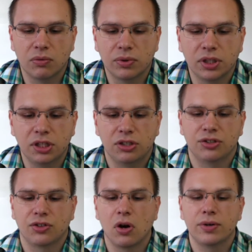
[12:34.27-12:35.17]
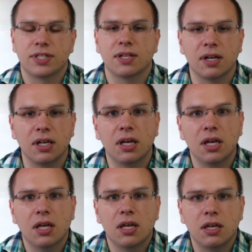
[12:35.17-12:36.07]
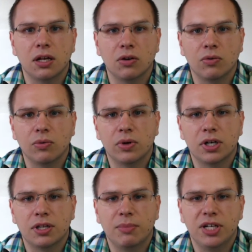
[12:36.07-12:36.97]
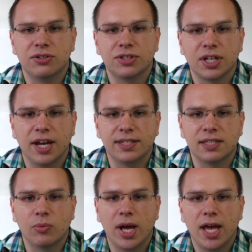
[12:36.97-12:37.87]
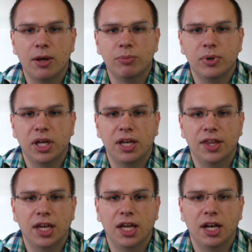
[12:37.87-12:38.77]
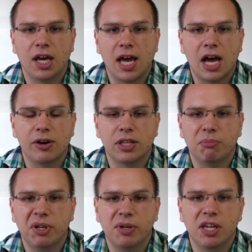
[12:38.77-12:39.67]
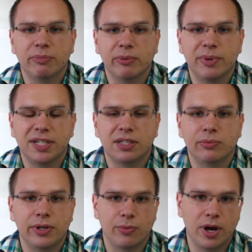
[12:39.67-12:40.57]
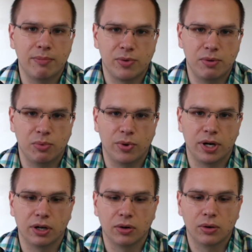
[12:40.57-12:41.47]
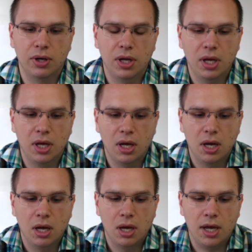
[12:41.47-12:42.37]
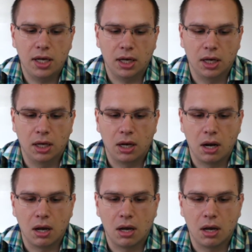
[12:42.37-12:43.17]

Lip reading: Really just go and study, what are the major sites of the web, and then how can they be implemented with Web 3.0, and